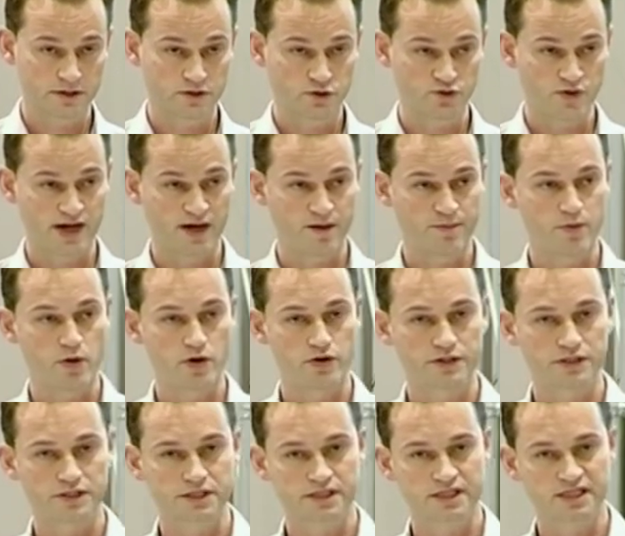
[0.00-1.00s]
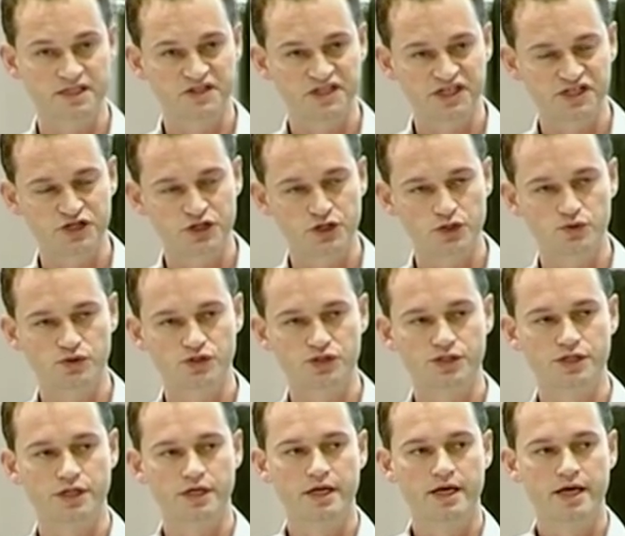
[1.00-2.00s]
trigger points, the
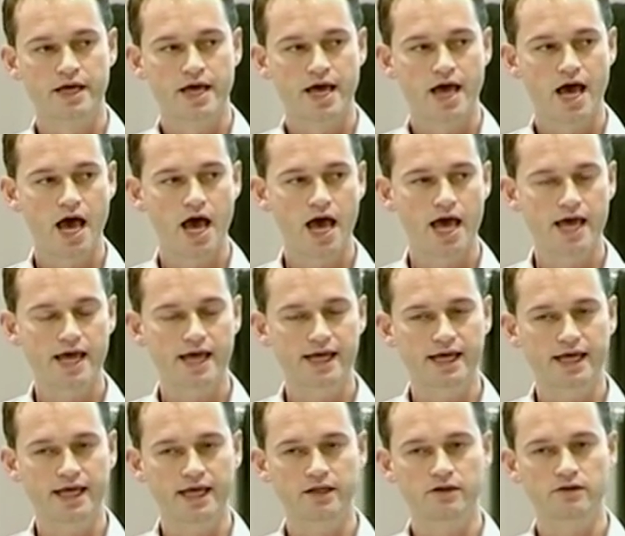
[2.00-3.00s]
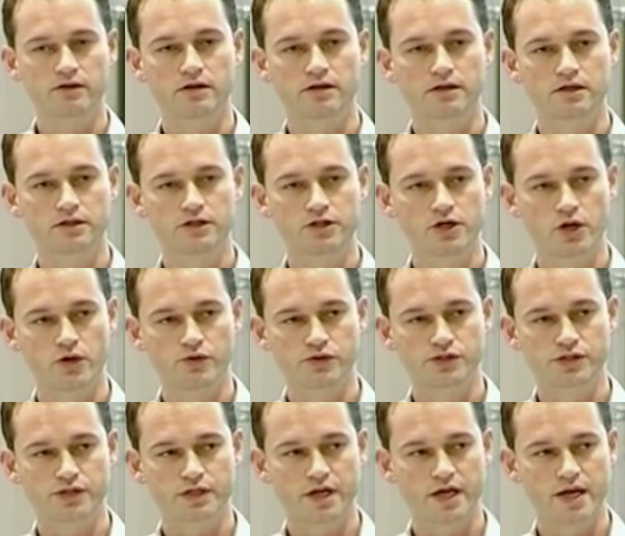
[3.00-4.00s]
tissues in
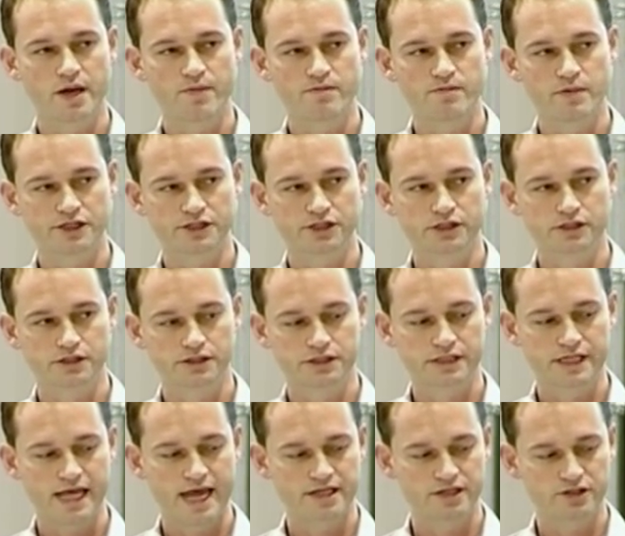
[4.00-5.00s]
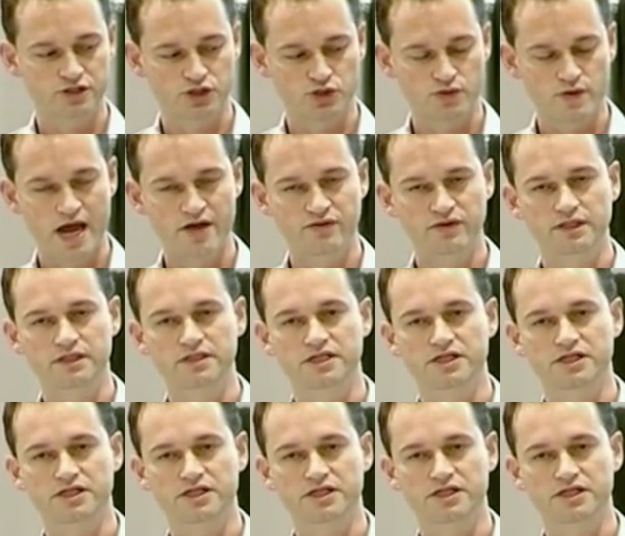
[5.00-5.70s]
those muscles and the surrounding